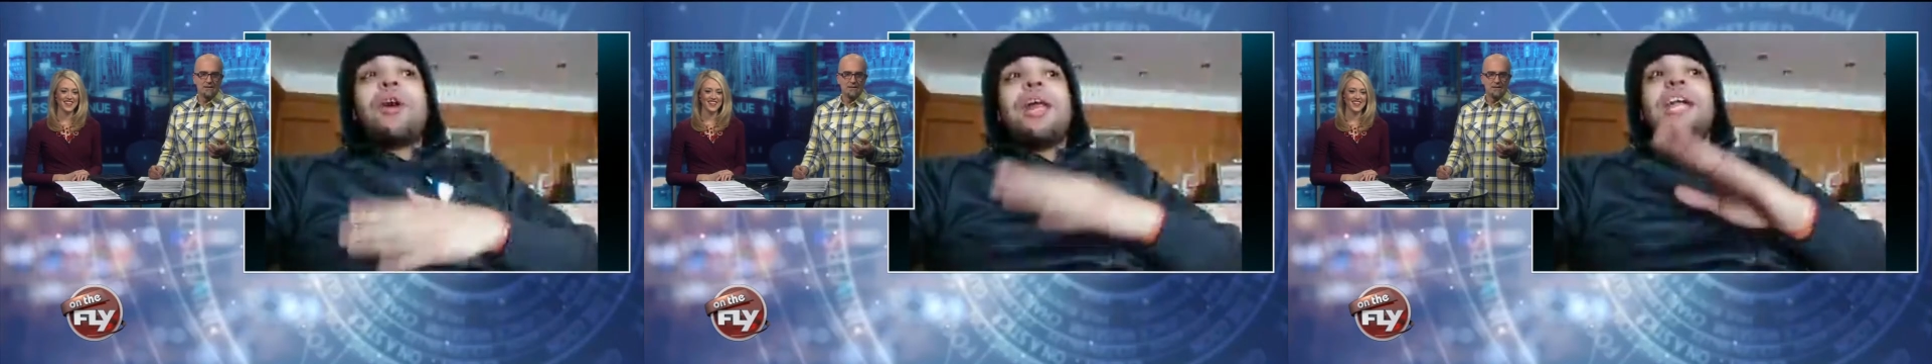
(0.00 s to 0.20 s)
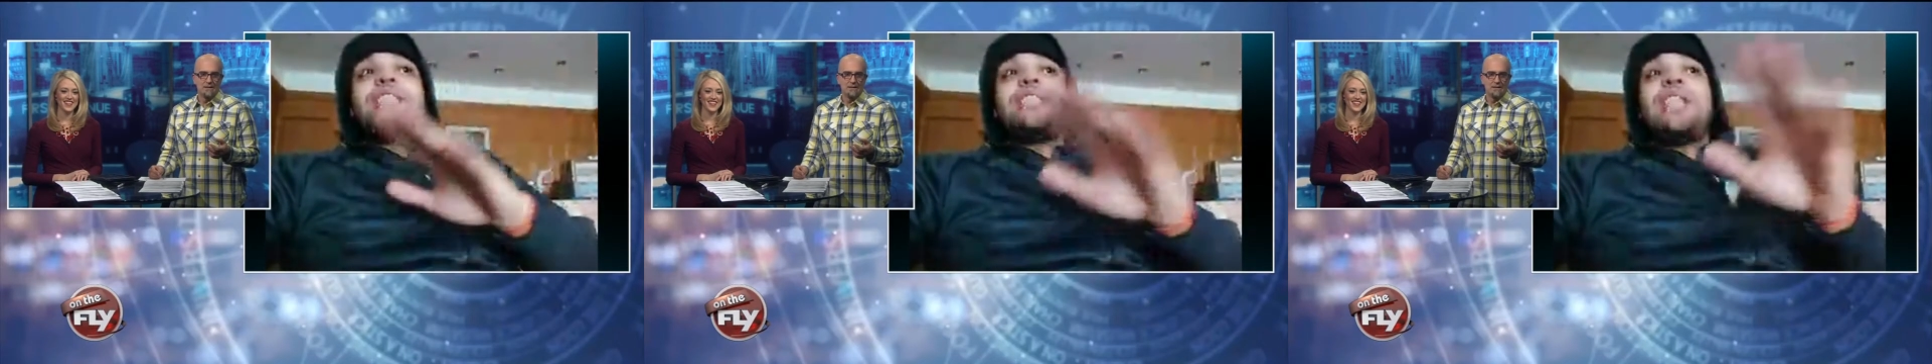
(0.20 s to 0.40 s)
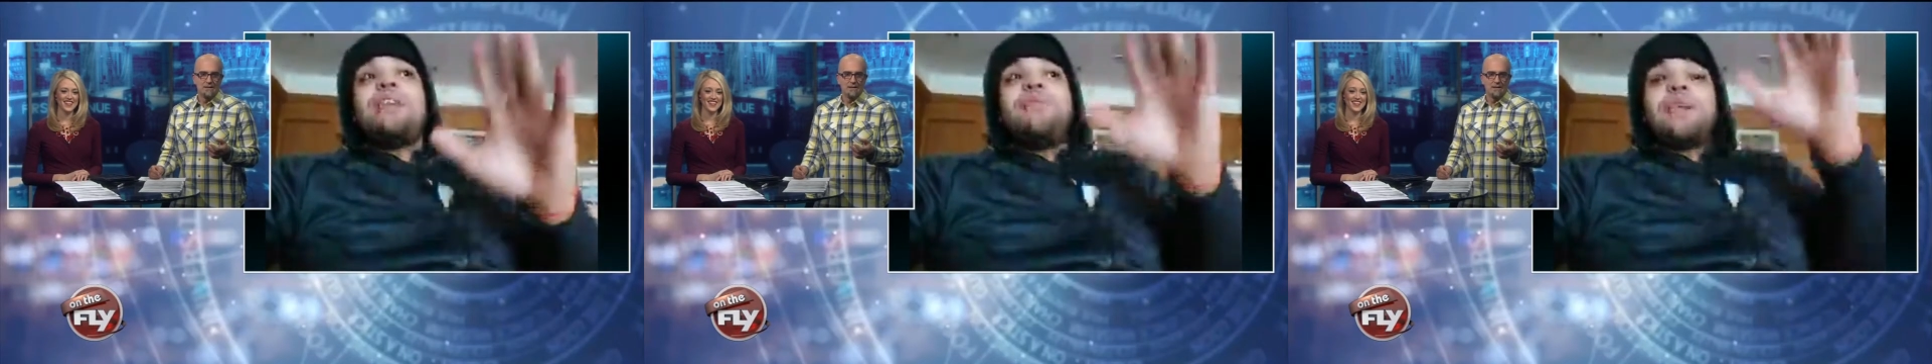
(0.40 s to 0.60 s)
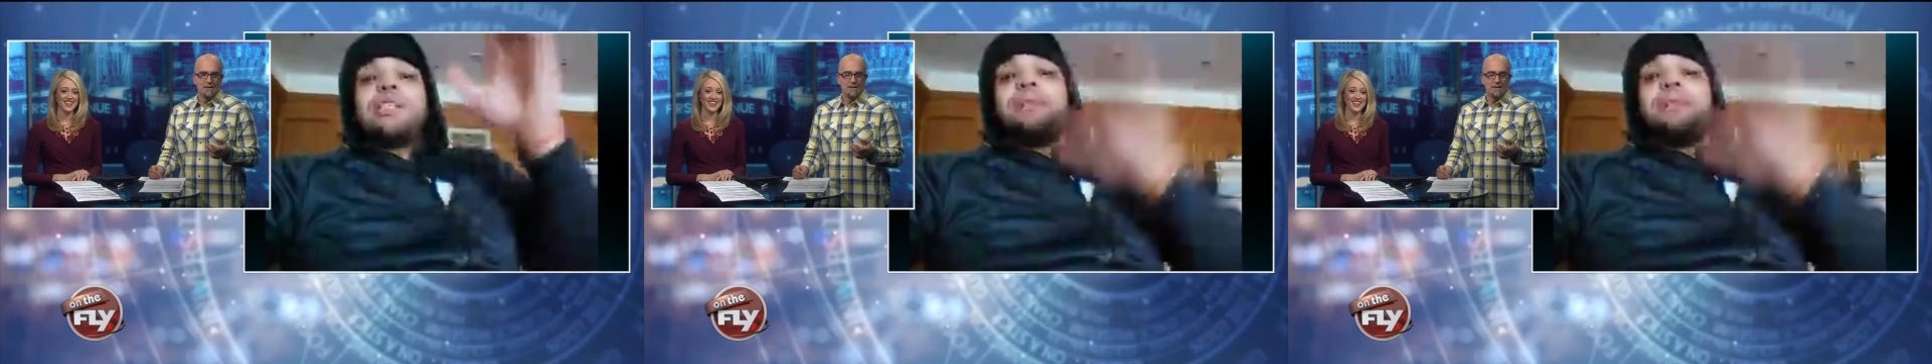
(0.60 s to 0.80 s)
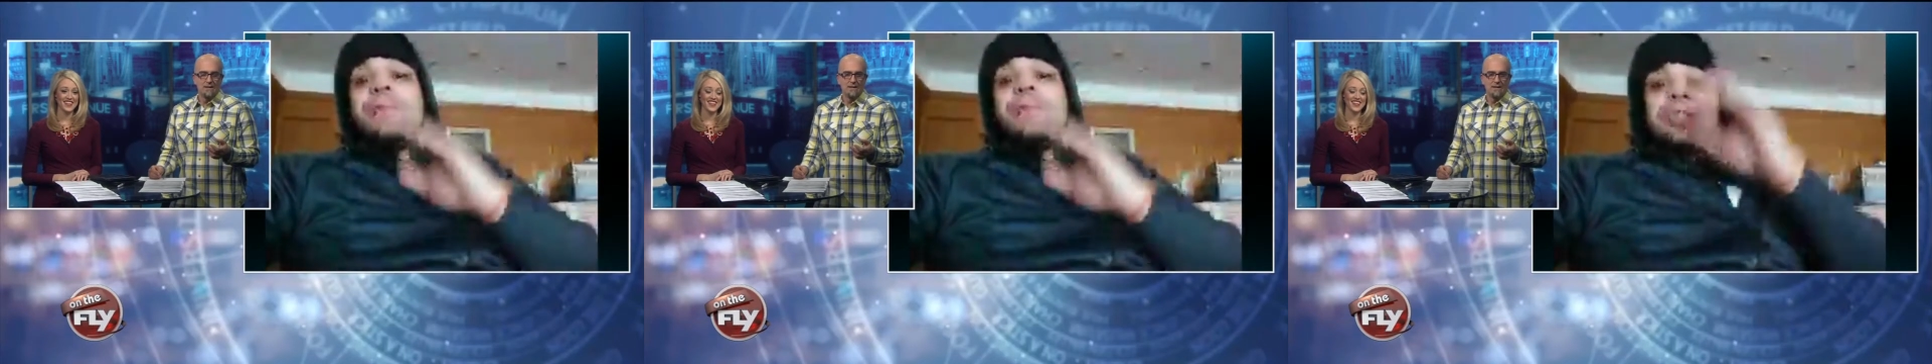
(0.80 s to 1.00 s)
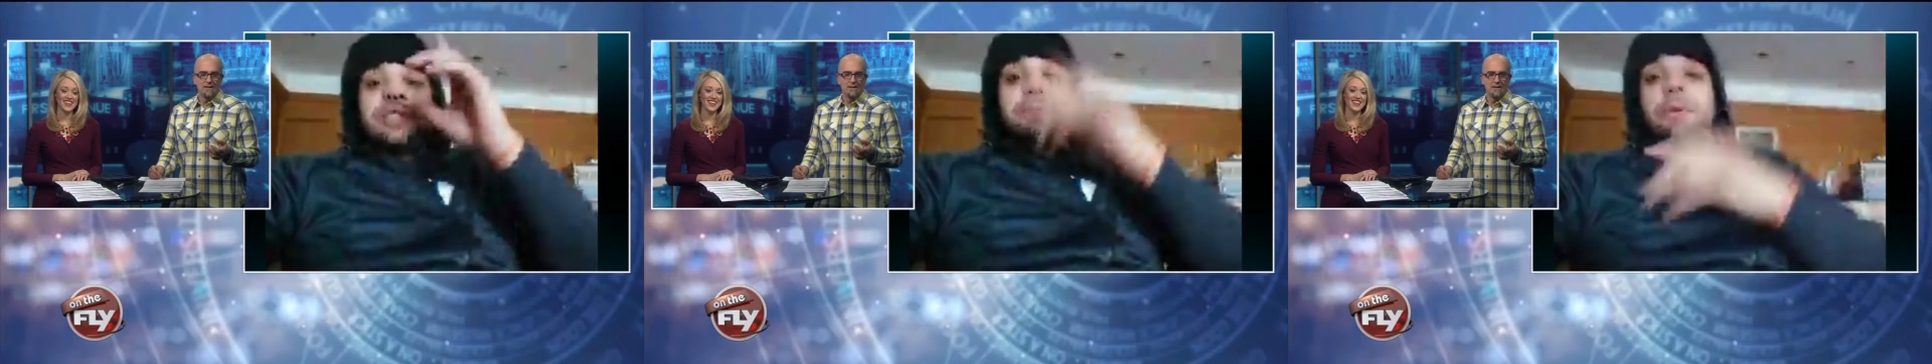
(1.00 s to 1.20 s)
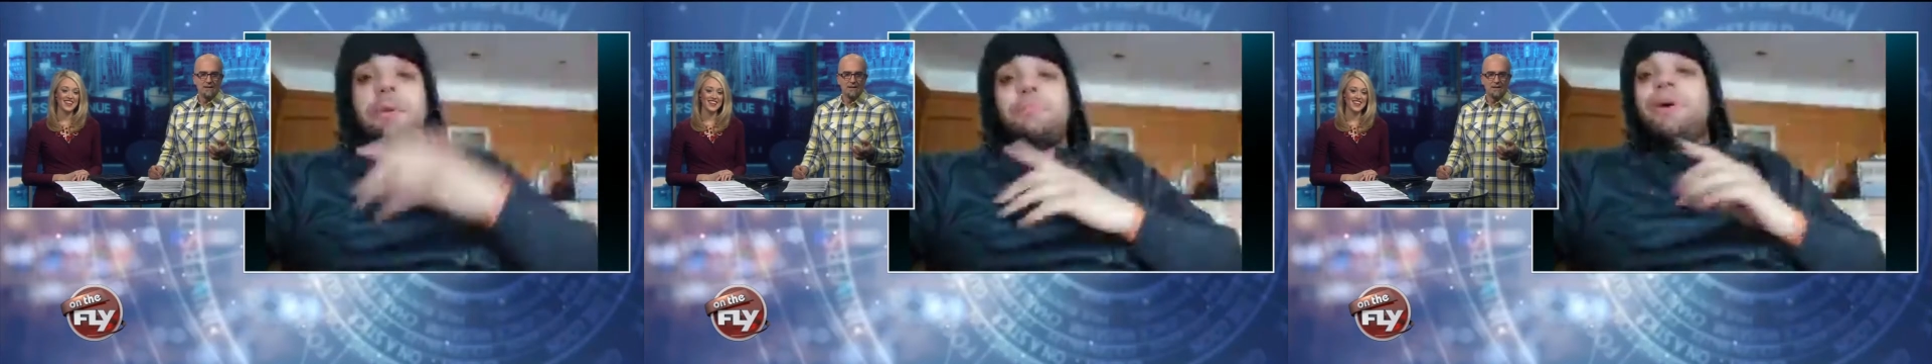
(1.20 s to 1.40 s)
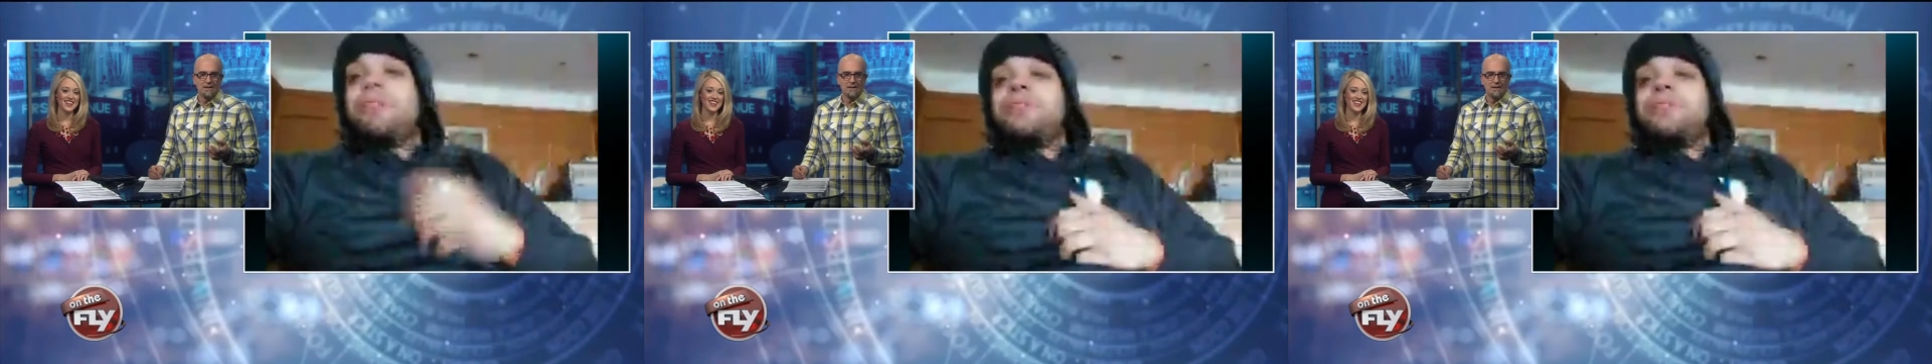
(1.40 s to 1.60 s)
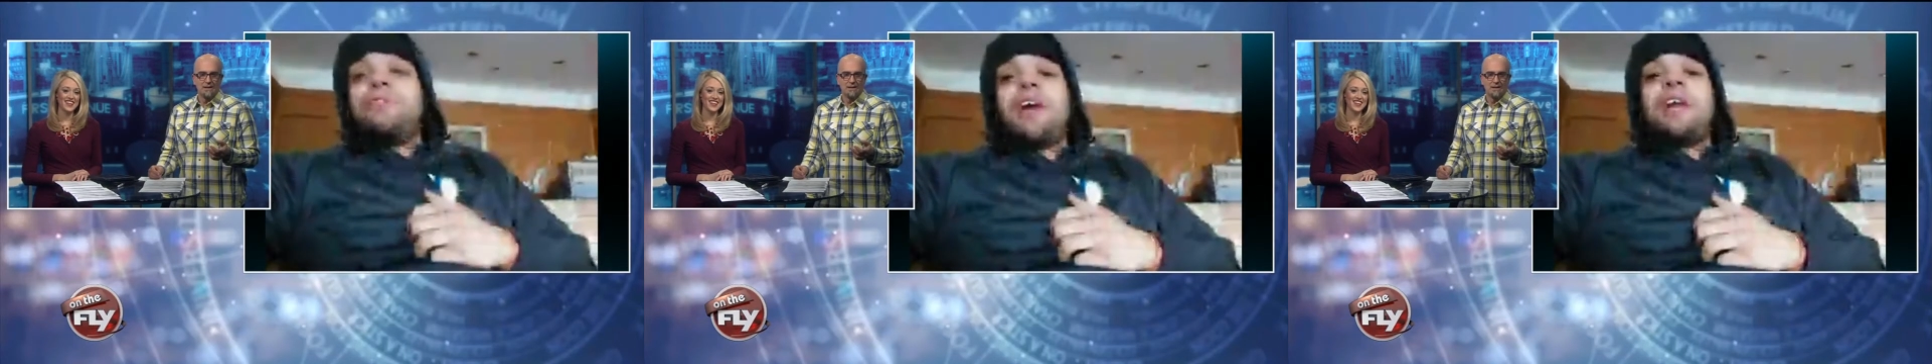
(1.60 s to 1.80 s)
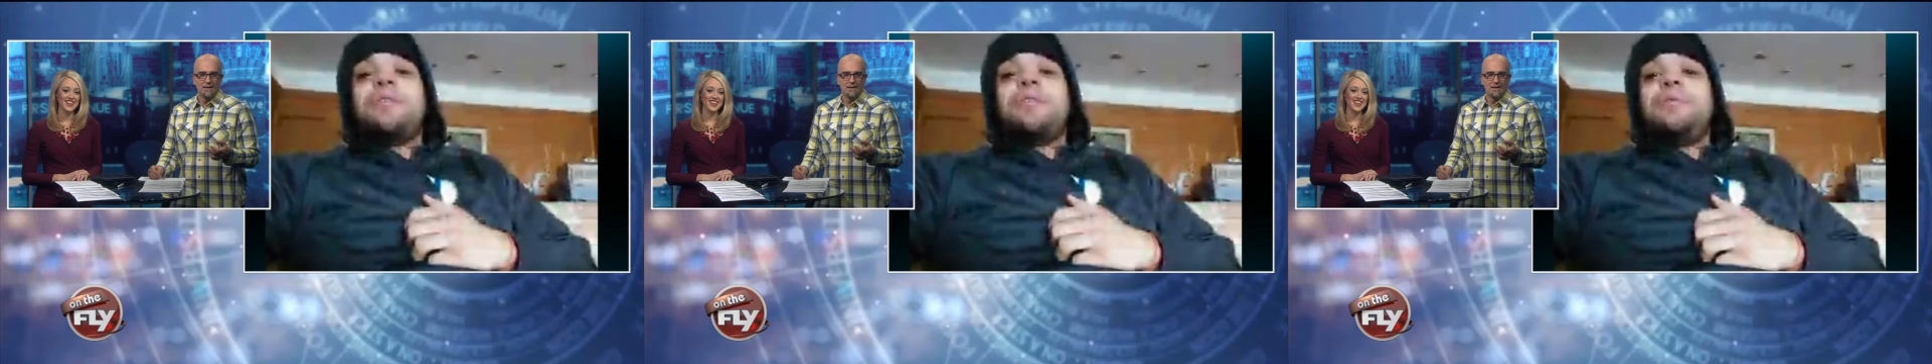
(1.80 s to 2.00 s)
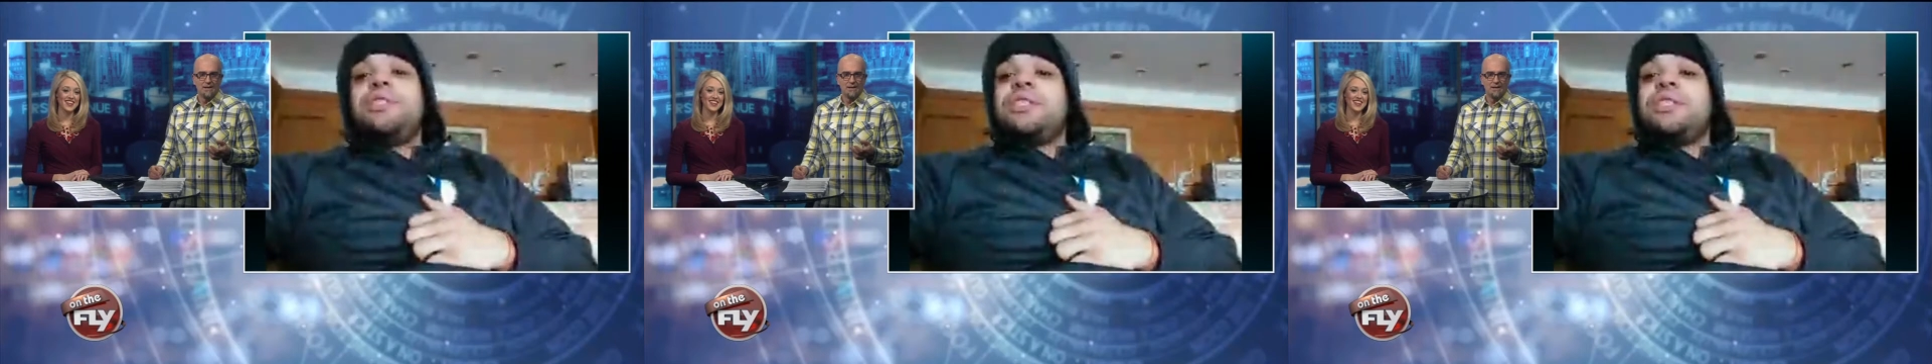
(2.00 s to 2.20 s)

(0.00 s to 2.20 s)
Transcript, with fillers: can I just say rest in peace to my brother's father?